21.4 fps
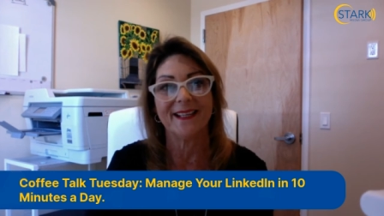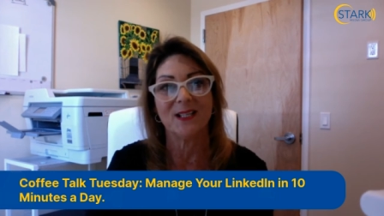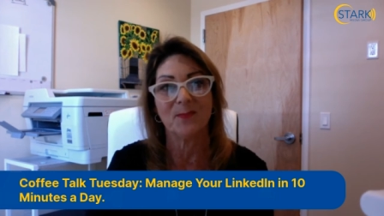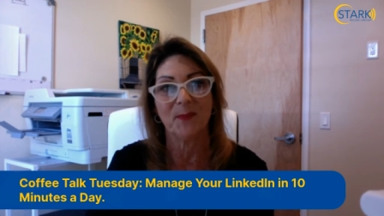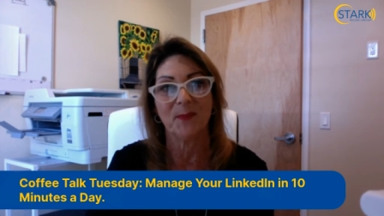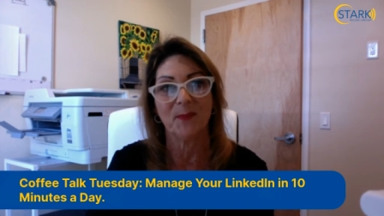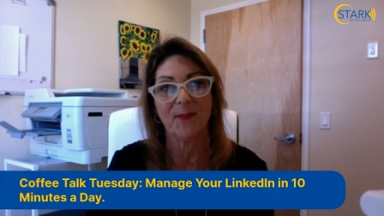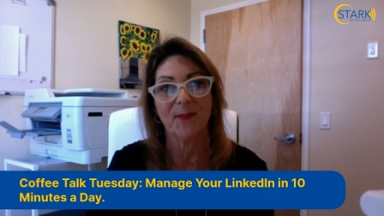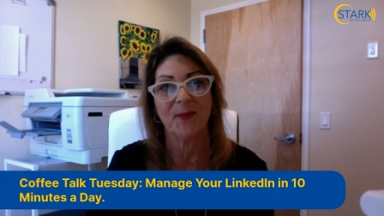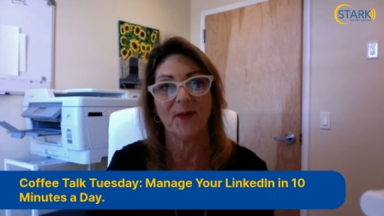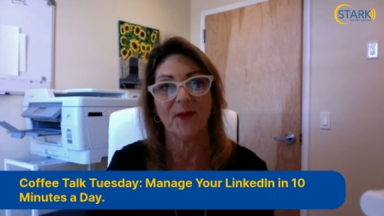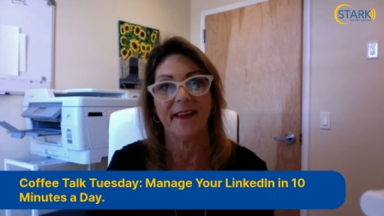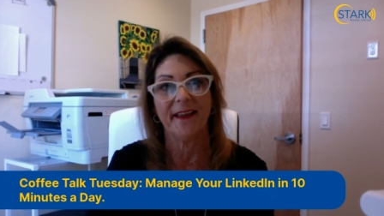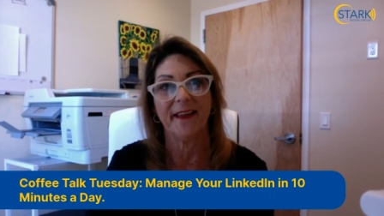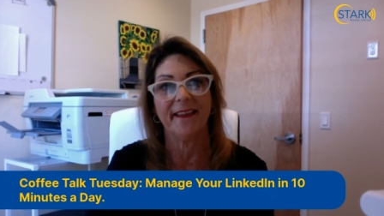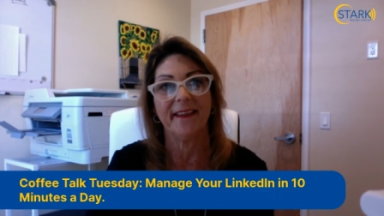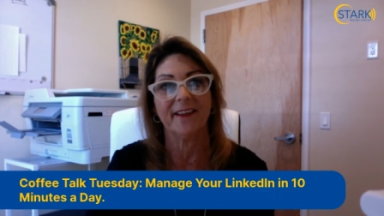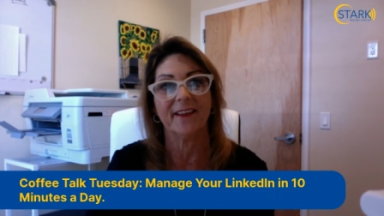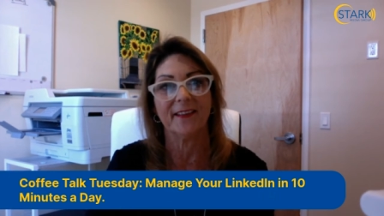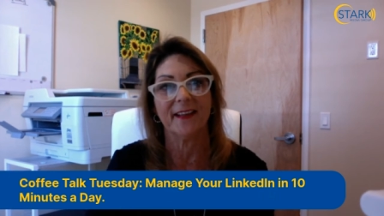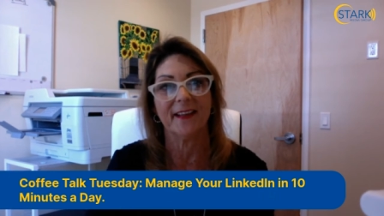these people
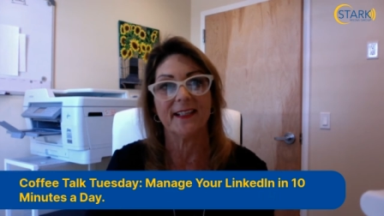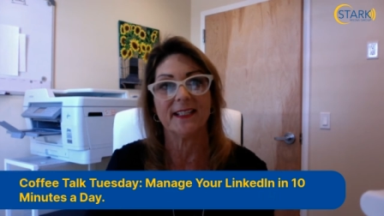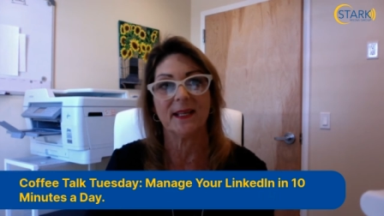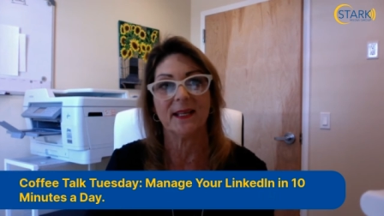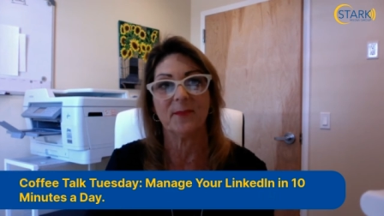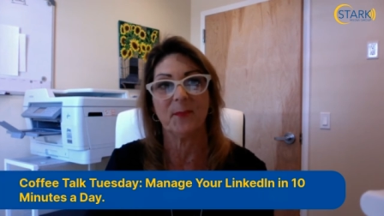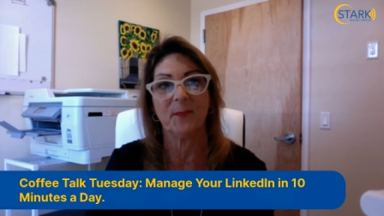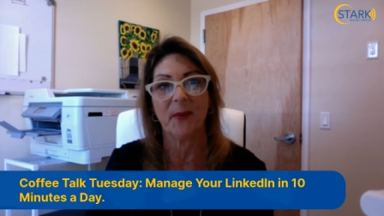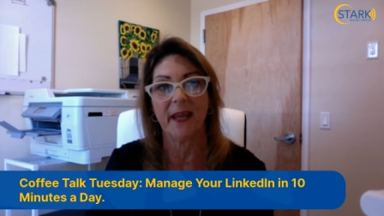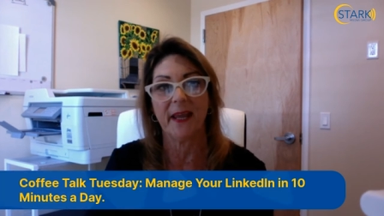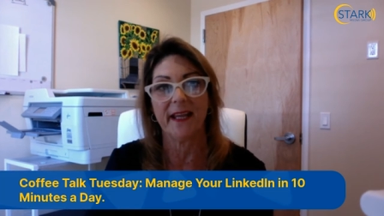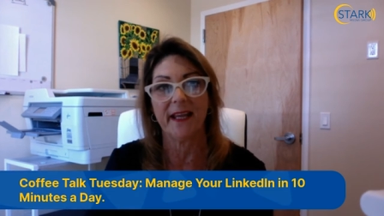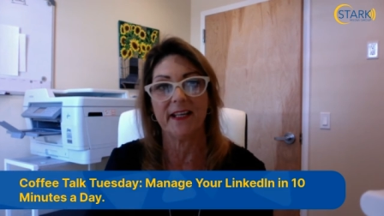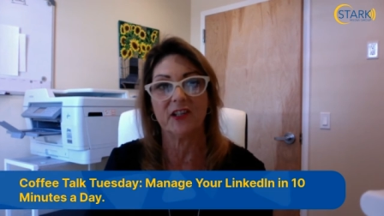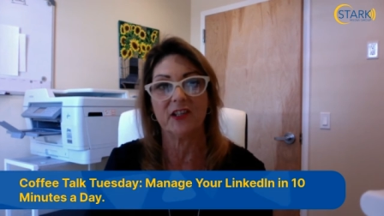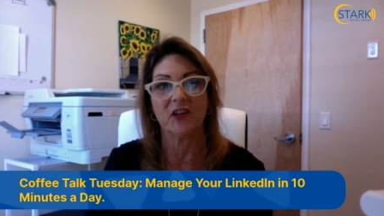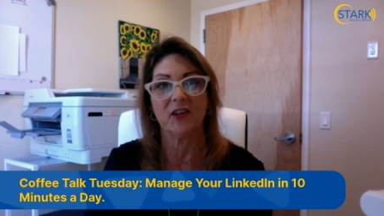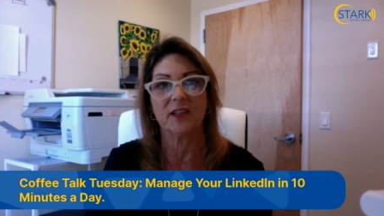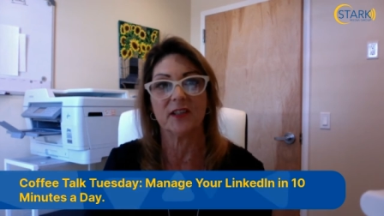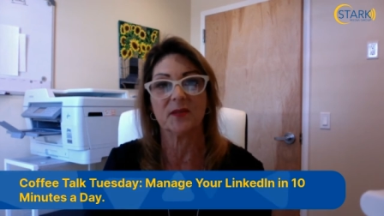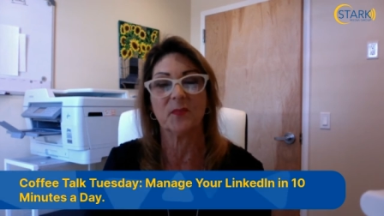and their LinkedIn
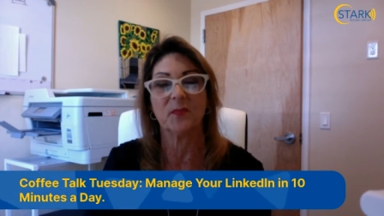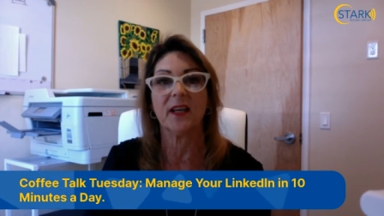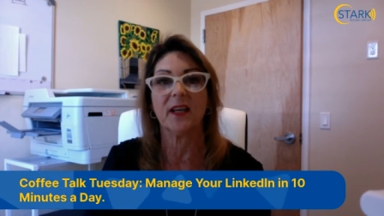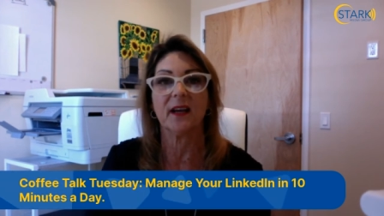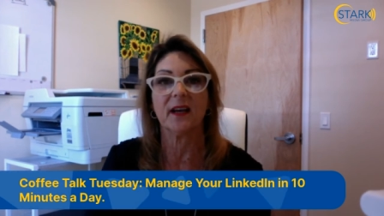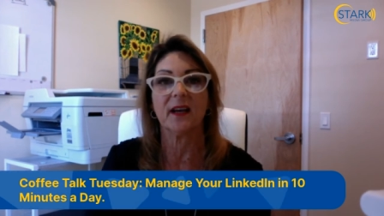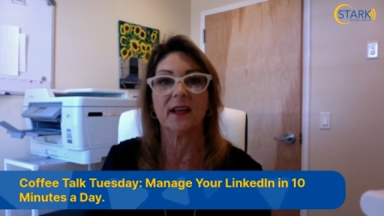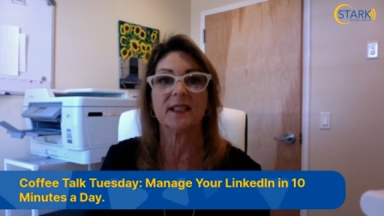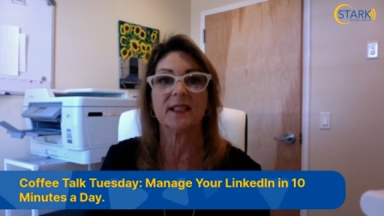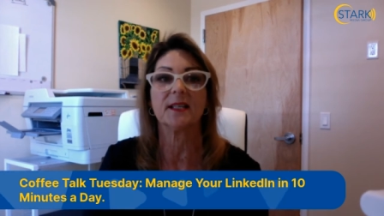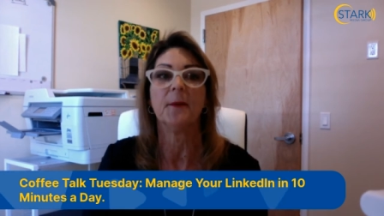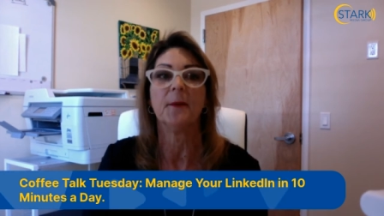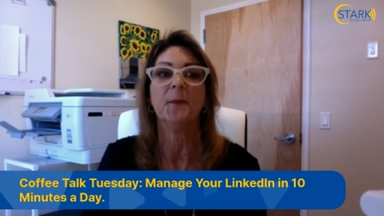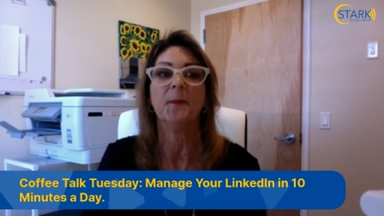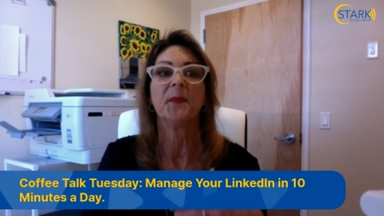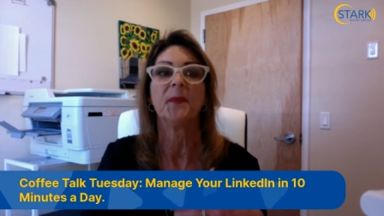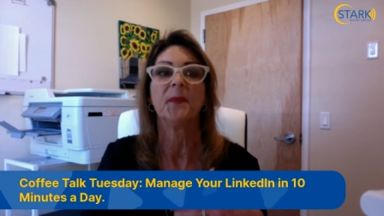pages because